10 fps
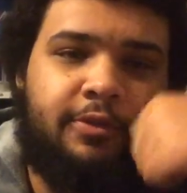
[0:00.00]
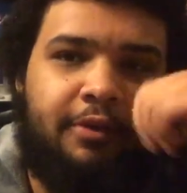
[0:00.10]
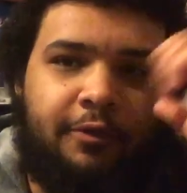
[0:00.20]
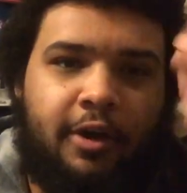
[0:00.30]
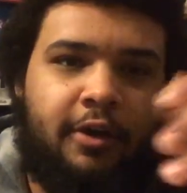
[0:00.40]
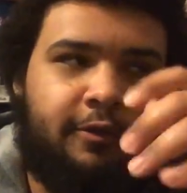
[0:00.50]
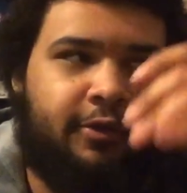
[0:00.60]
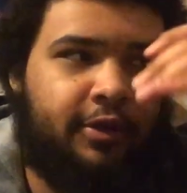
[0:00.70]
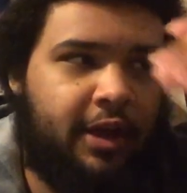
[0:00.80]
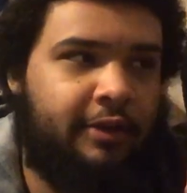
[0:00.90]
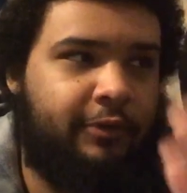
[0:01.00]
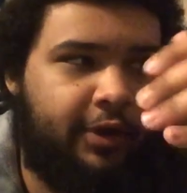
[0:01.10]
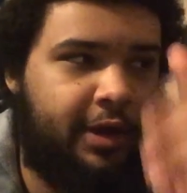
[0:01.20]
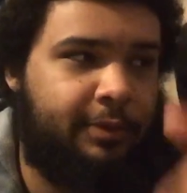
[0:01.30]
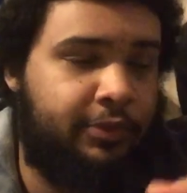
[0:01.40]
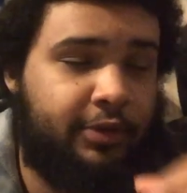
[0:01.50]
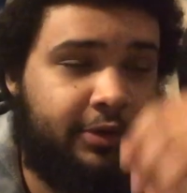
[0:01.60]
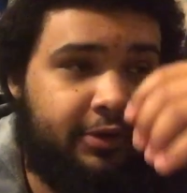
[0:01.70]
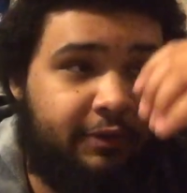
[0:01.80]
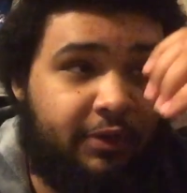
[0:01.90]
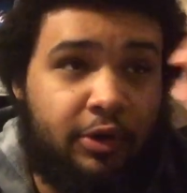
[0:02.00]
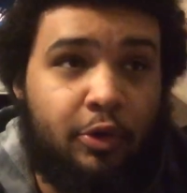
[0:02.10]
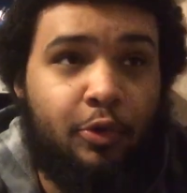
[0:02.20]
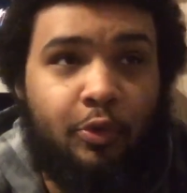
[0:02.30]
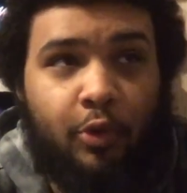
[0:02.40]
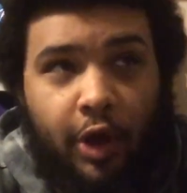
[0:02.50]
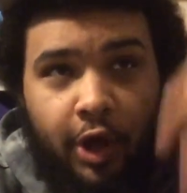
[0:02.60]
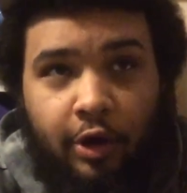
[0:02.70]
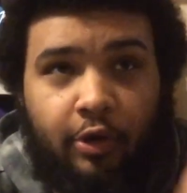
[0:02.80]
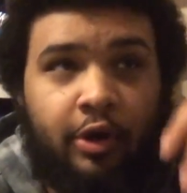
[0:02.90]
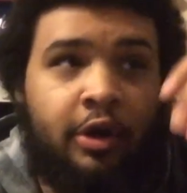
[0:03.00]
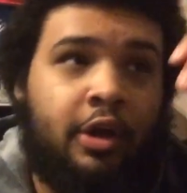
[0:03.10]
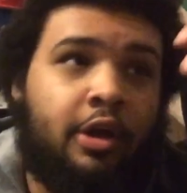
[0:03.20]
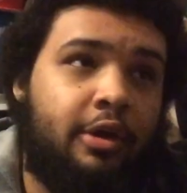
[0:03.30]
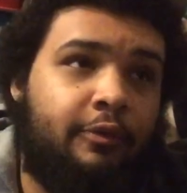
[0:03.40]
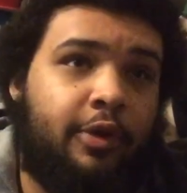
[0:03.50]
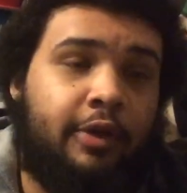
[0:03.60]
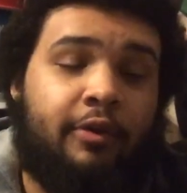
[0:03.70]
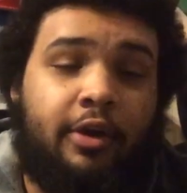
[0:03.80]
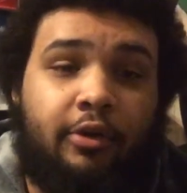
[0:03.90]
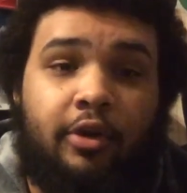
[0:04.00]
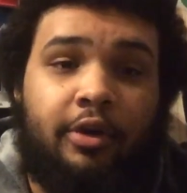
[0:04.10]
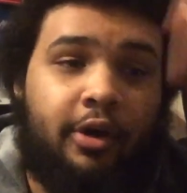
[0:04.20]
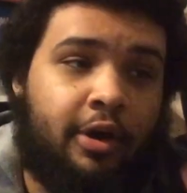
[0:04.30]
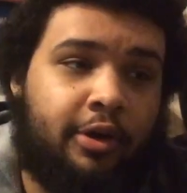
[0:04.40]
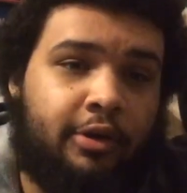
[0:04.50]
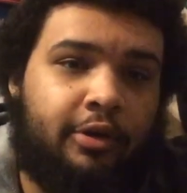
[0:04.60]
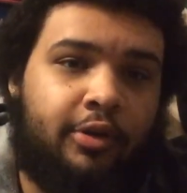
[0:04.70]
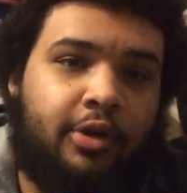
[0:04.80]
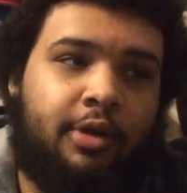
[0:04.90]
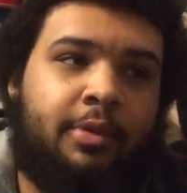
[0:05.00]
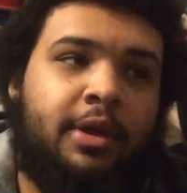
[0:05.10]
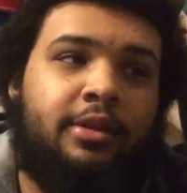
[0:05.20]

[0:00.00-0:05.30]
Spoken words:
I've covered every episode of the new era of Ring of Honor on Honor Club.